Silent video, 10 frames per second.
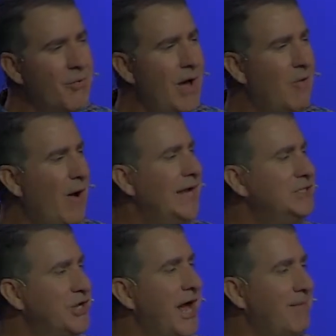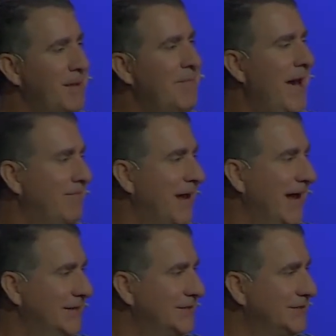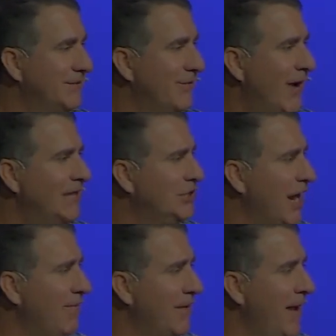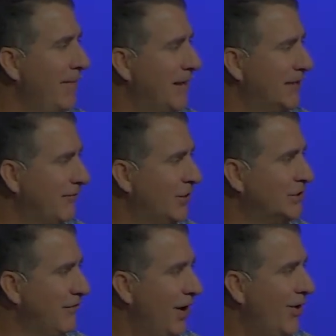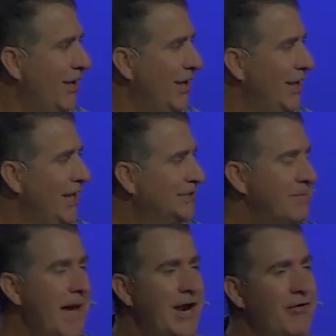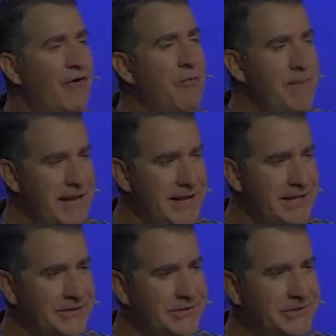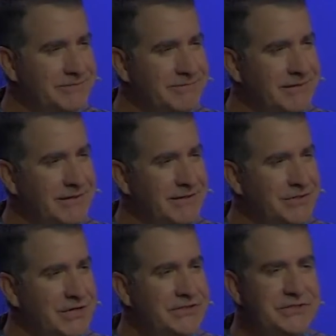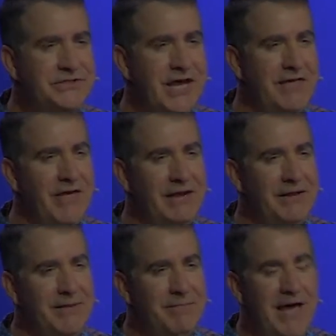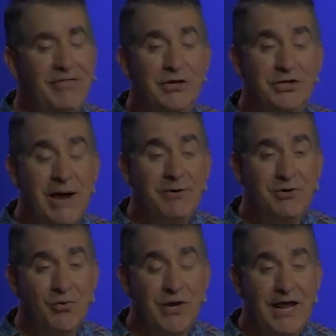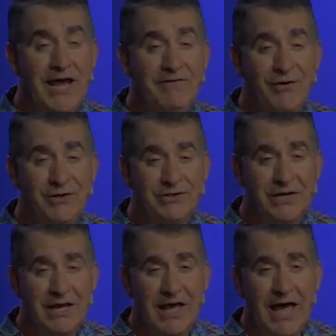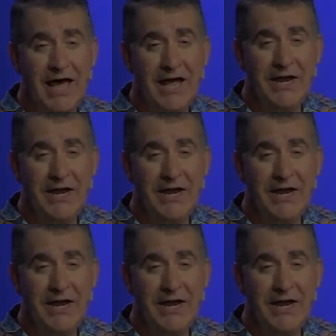wh- why should I be baptized? Why should I be baptized? First of all, it's a matter of obedience. Jesus said that Matthew chapter 28, verse uh,